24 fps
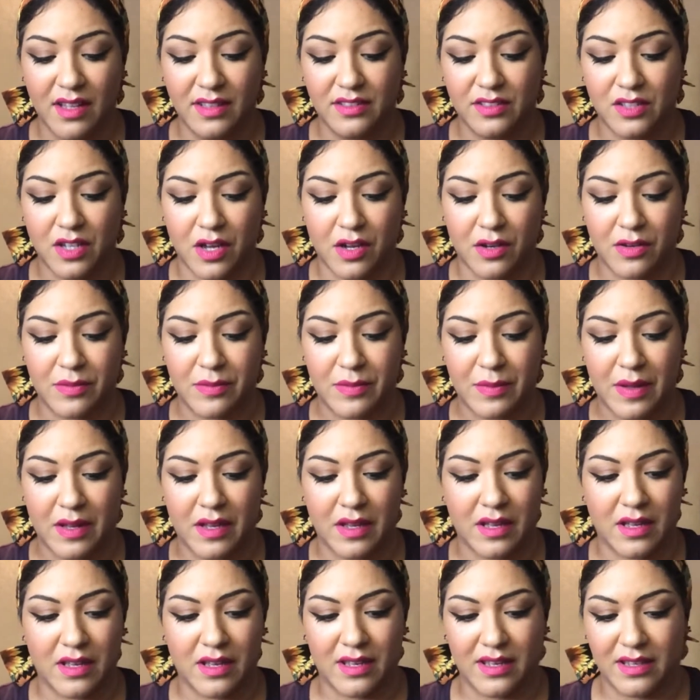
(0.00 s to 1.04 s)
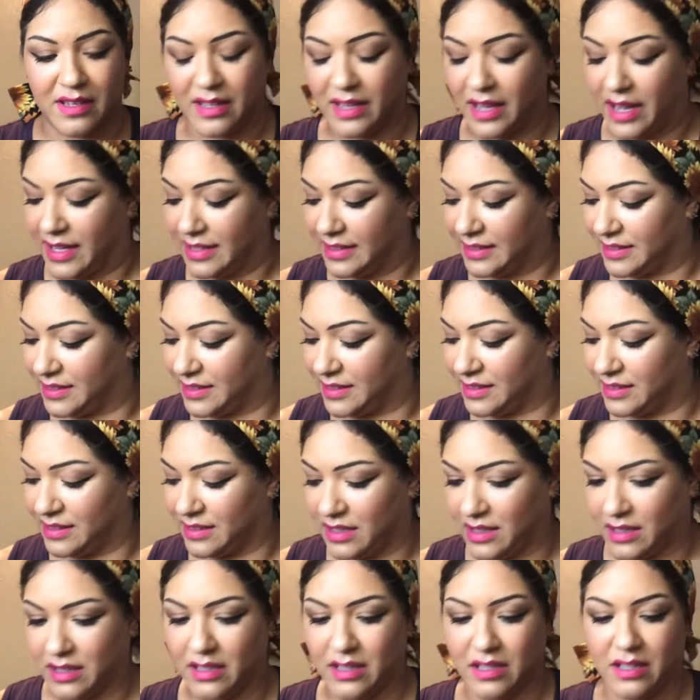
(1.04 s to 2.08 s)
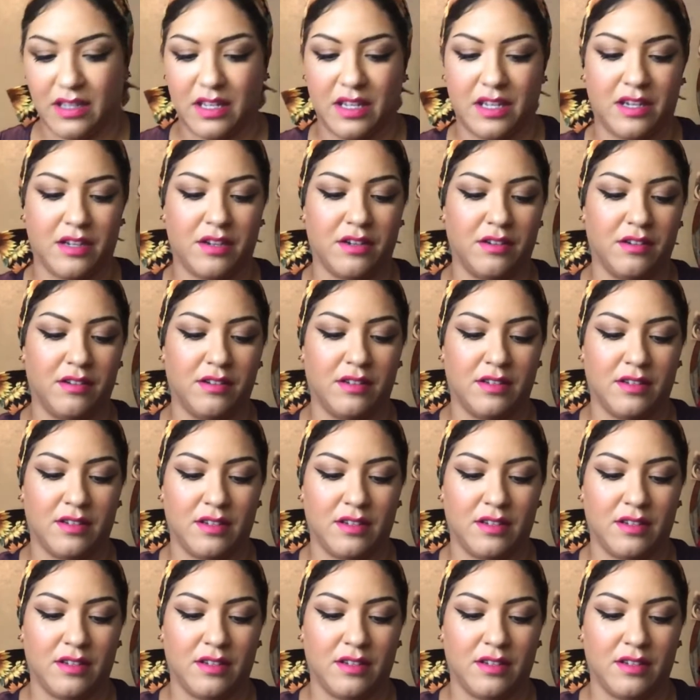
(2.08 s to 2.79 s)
So yes, here